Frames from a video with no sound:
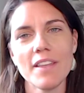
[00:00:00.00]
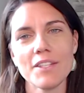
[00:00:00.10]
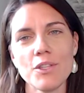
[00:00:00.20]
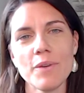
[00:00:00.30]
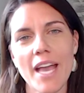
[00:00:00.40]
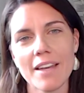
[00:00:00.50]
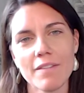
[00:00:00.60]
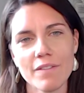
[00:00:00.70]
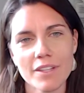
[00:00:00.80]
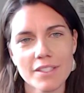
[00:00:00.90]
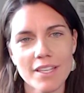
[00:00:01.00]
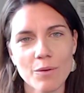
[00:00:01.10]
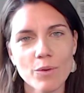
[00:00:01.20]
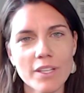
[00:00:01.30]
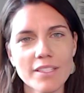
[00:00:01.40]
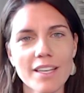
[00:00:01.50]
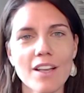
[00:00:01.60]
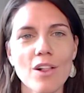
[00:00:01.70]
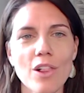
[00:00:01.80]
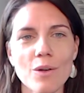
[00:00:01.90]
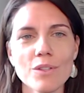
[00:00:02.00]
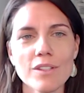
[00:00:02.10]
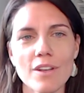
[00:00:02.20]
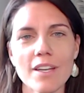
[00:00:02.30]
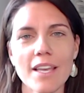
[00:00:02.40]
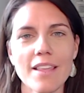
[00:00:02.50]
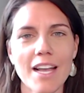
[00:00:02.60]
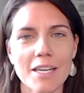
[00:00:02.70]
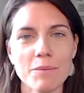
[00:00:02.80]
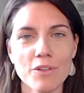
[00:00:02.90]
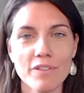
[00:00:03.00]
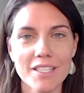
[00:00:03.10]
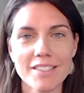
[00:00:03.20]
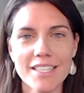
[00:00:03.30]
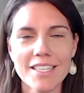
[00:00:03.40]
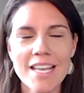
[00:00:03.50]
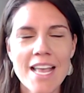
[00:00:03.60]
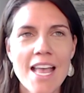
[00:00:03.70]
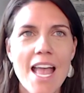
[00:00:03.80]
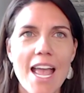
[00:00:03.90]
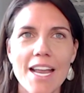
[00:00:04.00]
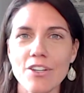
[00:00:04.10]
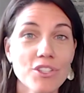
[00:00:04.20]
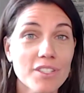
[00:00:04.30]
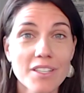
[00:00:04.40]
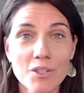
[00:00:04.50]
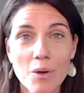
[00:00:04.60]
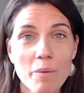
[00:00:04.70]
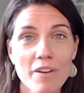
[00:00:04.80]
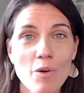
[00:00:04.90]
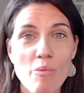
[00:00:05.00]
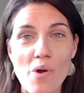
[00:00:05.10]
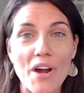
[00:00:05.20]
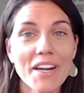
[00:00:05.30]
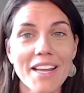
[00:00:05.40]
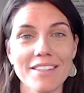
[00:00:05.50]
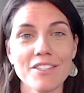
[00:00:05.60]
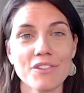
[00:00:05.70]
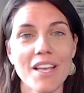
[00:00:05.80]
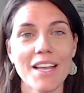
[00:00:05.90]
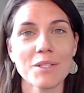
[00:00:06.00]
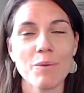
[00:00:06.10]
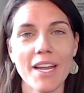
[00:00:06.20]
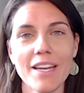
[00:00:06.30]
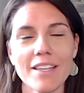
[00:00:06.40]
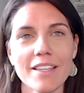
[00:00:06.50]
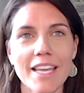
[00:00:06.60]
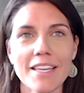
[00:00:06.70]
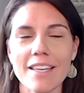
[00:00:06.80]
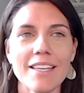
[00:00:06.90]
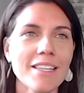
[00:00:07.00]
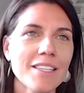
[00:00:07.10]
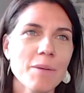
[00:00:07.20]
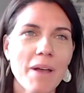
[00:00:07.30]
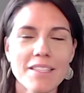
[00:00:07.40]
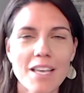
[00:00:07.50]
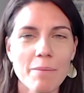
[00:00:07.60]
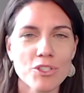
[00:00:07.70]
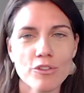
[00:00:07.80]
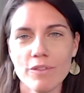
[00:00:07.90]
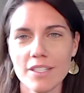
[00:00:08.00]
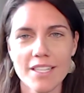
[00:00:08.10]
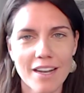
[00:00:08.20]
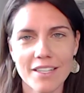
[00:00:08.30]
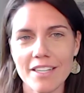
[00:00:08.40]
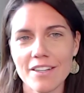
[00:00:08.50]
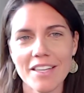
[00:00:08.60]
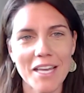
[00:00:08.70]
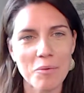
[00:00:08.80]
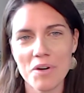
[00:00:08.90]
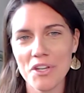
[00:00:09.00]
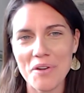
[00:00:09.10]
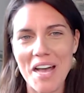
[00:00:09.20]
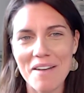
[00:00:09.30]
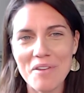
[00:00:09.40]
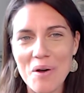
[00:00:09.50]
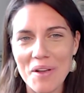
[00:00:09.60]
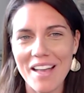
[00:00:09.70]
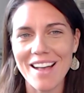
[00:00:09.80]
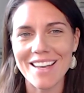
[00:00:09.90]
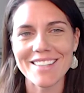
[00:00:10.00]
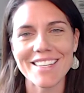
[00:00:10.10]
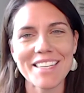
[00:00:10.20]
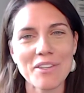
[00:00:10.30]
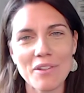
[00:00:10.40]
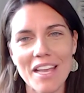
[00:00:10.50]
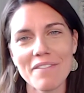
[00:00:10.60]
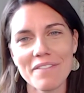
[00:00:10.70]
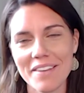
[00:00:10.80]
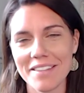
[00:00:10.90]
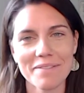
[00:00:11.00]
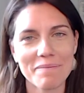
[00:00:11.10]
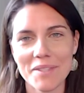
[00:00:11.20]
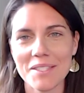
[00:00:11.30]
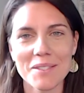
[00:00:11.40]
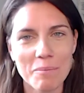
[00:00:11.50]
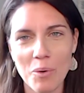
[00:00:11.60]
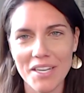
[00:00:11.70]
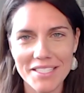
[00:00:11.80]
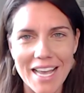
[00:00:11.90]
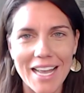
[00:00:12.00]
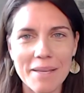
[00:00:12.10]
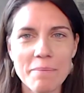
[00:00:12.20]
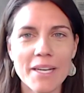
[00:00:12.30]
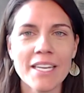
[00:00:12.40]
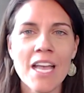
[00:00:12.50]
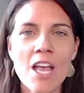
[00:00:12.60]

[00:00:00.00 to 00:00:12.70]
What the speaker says: things you can influence and really take a close look at the items you've listed. And you're just going to do a bit of a priority exercise, right? Like it depends how much you've written down here and kind of what you have going on like in your life at this point in time. But